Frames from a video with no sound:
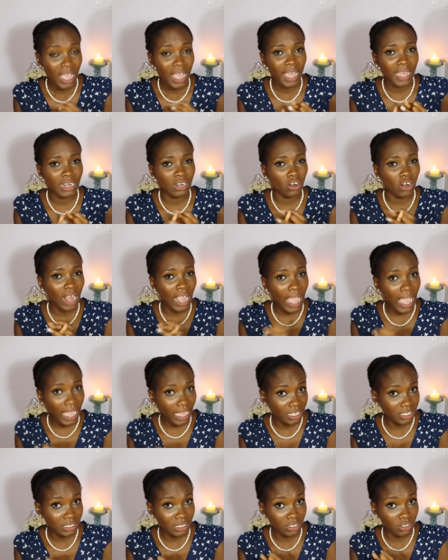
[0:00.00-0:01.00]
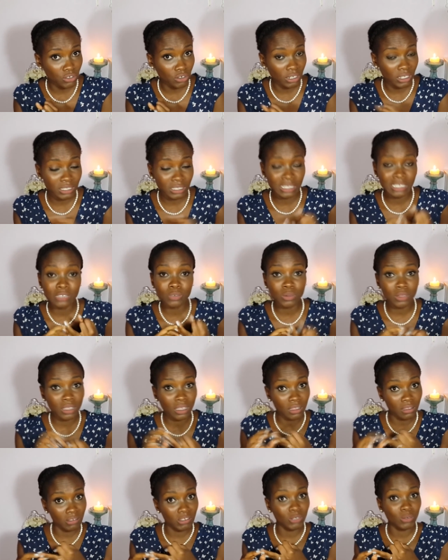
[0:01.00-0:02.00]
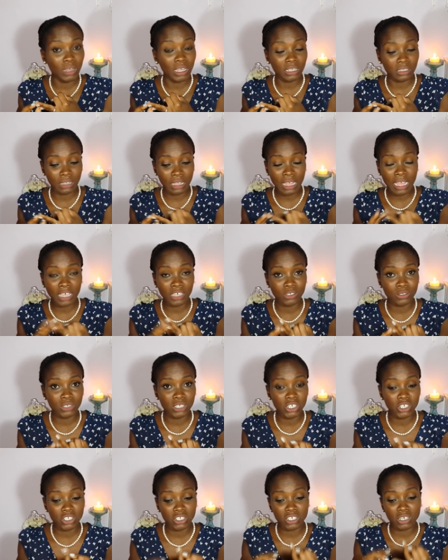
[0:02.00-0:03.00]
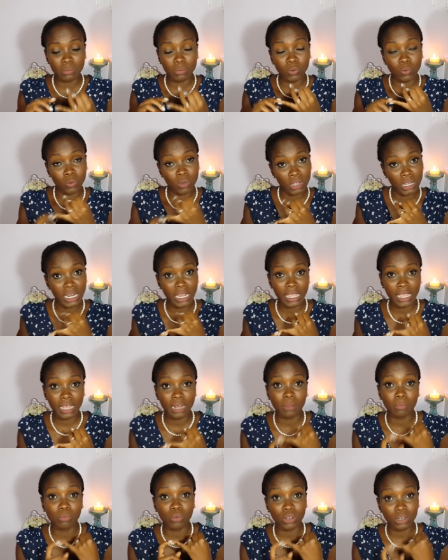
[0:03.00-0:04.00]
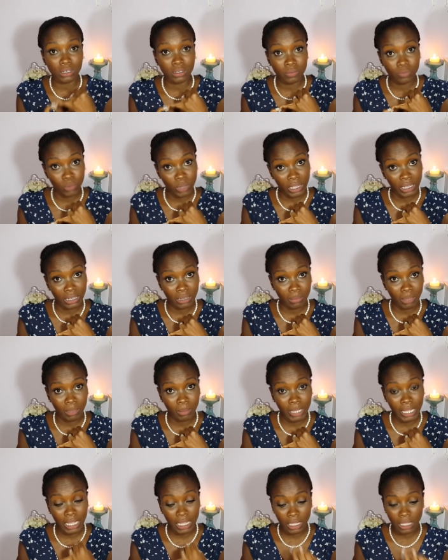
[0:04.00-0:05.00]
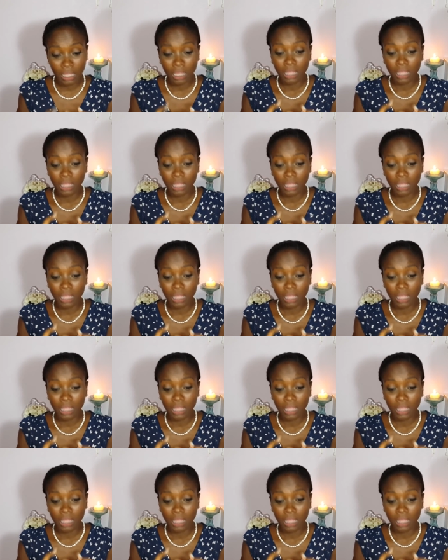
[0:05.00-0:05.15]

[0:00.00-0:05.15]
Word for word: and are acting drunk? Because these were the other two accusations. Number one, I had a bottle of wine in my bag.